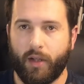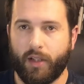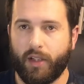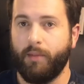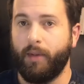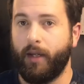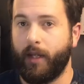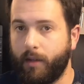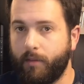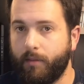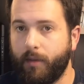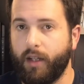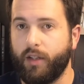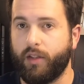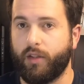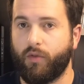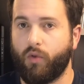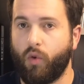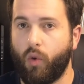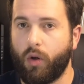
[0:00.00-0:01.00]
Prism, it
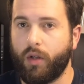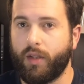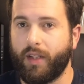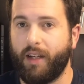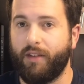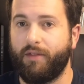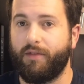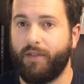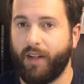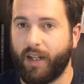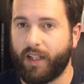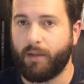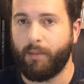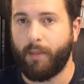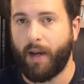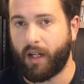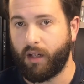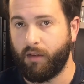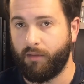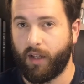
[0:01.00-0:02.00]
is of course a fixed
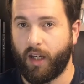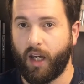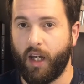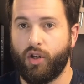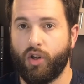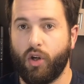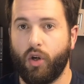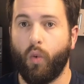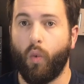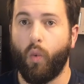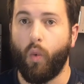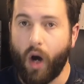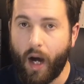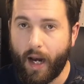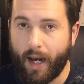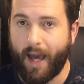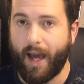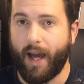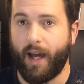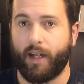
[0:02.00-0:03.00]
magnification
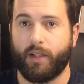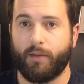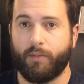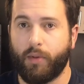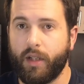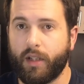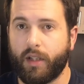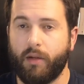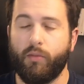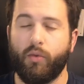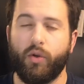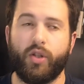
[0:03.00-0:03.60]
1X prism,